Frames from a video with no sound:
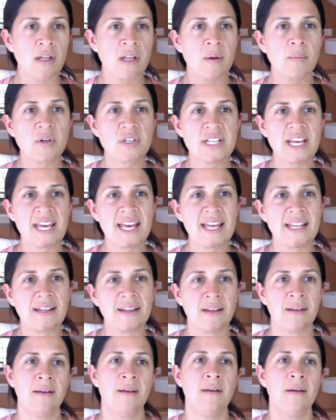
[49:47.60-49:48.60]
Number
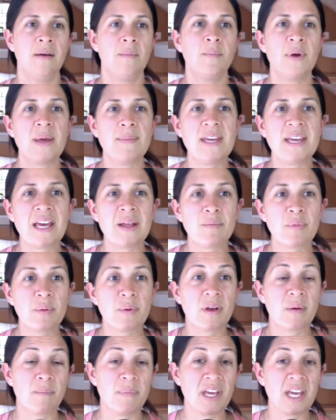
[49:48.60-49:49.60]
10, baby can
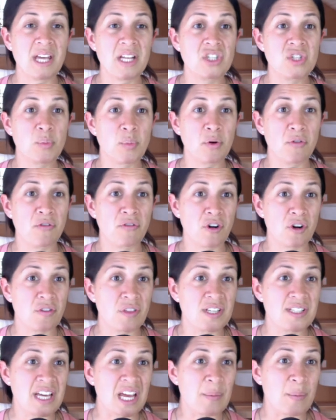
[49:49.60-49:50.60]
be begin to prefer
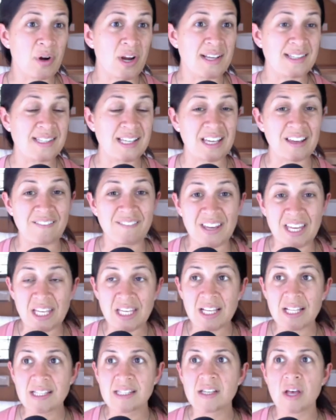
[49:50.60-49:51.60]
the diaper as a
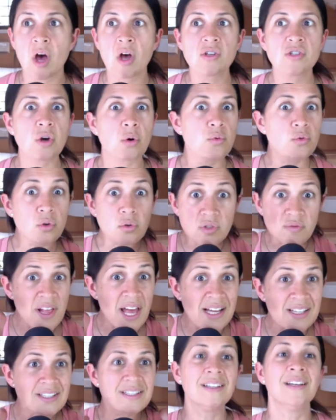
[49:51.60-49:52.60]
convenience. So,
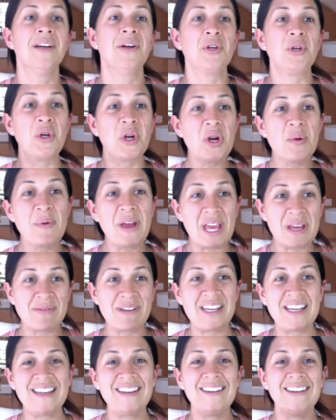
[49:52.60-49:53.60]
newsflash, your
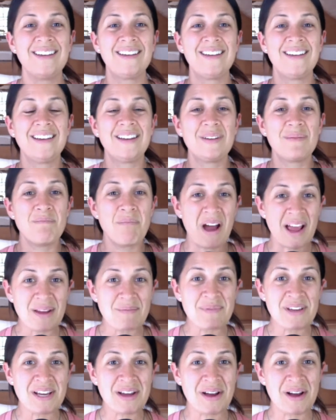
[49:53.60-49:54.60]
baby
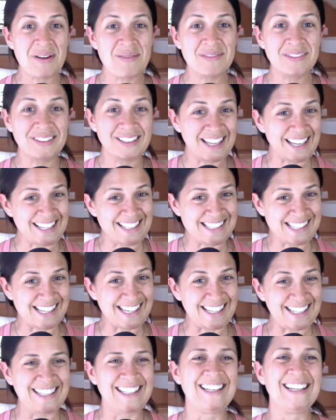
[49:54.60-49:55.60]
might become
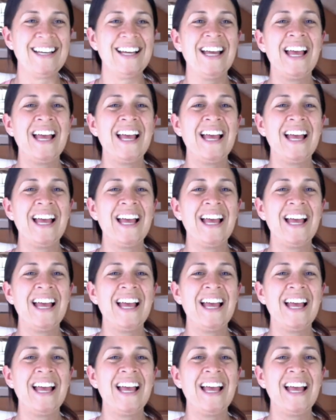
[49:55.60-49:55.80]
lazy